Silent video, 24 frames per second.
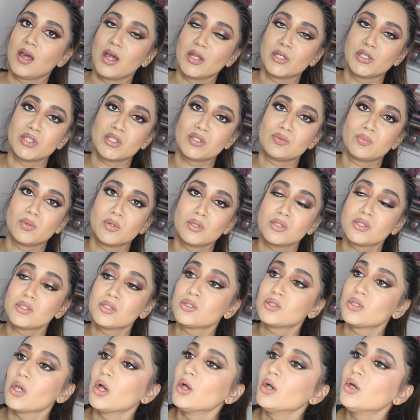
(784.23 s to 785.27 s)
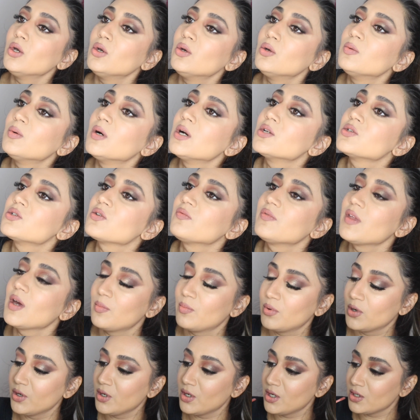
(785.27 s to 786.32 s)
I just put so much of
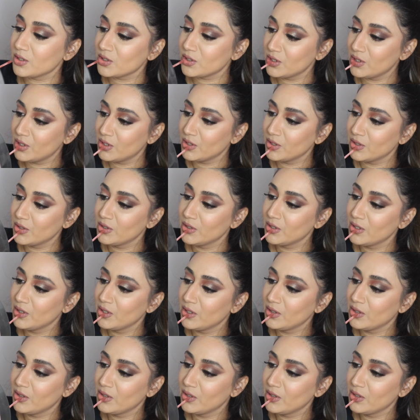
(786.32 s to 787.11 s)
that product on.